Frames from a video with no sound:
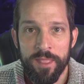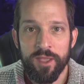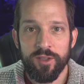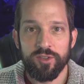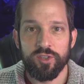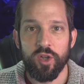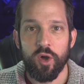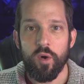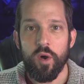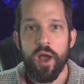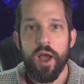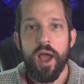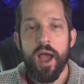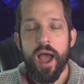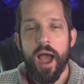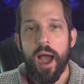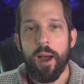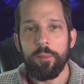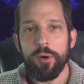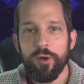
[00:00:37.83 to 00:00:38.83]
So
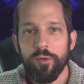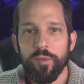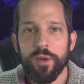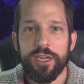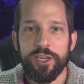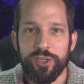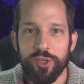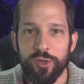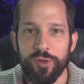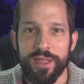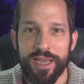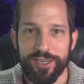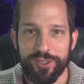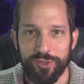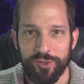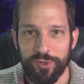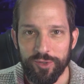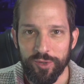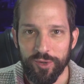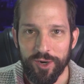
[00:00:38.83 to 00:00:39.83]
I'm going to redo that
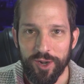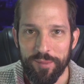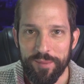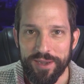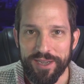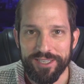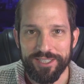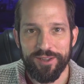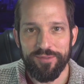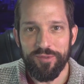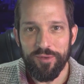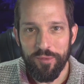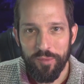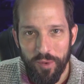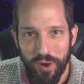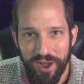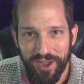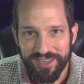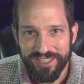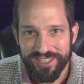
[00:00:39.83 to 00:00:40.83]
tutorial because if you
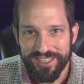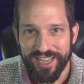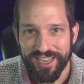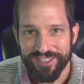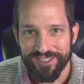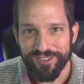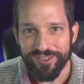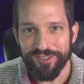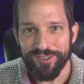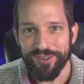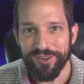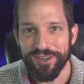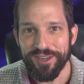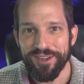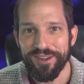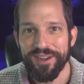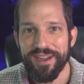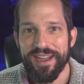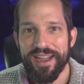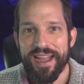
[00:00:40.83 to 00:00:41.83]
watch that
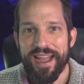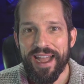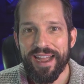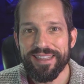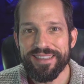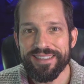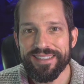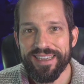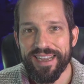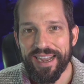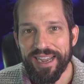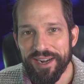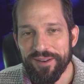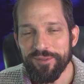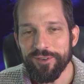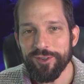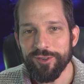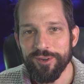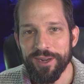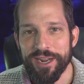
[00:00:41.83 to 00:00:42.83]
tutorial, it's kind of
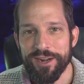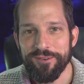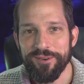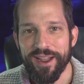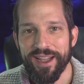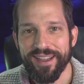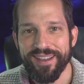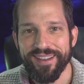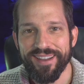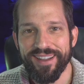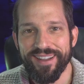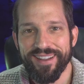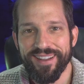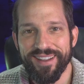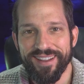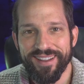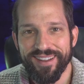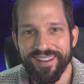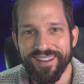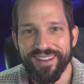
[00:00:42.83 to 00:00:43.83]
a train wreck.
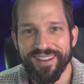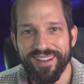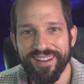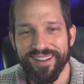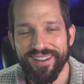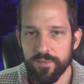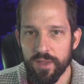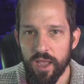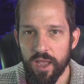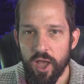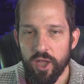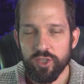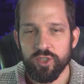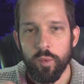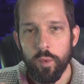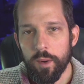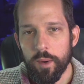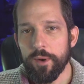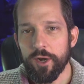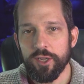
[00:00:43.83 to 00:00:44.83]

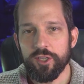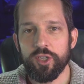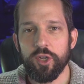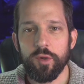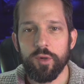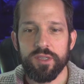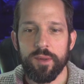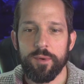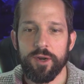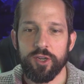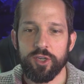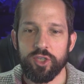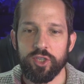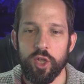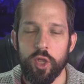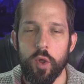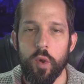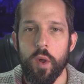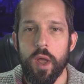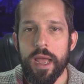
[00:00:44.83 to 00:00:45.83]
So what I'm going to do is I'm going to
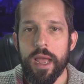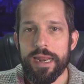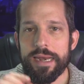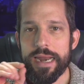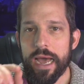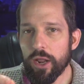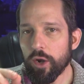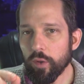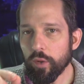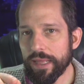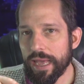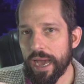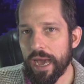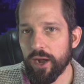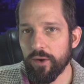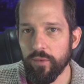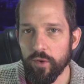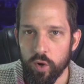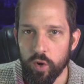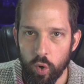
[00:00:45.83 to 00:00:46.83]
show you not only
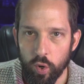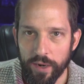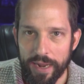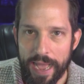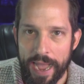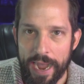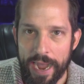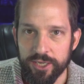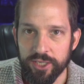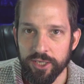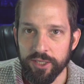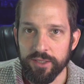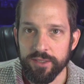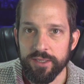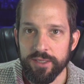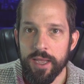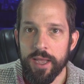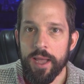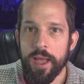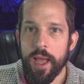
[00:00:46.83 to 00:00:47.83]
how to record
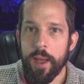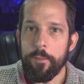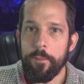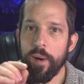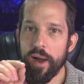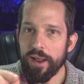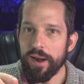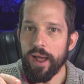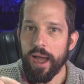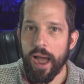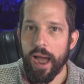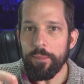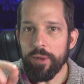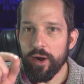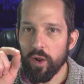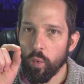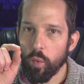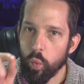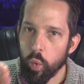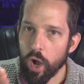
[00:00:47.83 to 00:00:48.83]
actions, but I'm
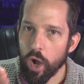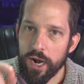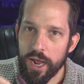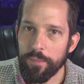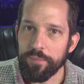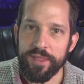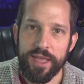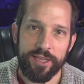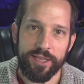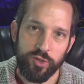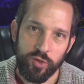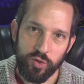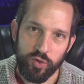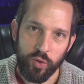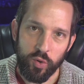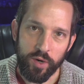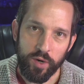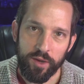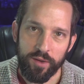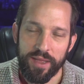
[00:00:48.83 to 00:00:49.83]
going to one up that
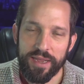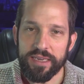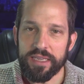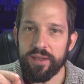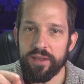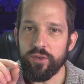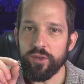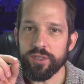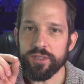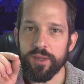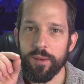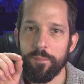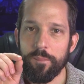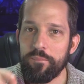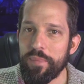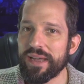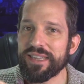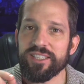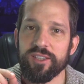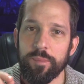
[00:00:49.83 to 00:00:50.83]
tutorial and give you some
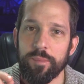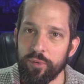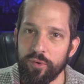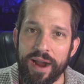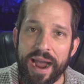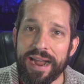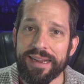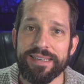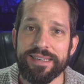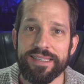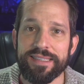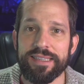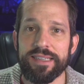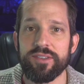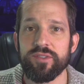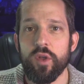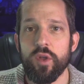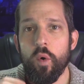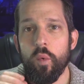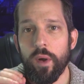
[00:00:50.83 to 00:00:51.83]
best
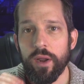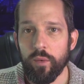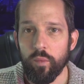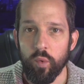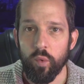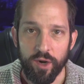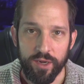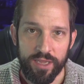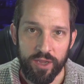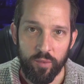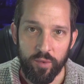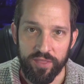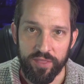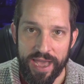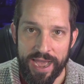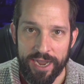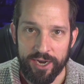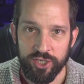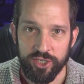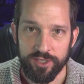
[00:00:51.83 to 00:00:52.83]
practices when working with
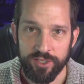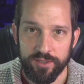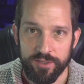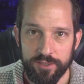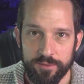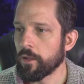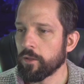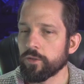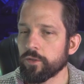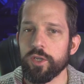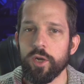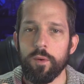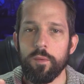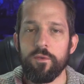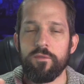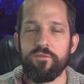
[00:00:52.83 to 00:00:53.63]
actions. So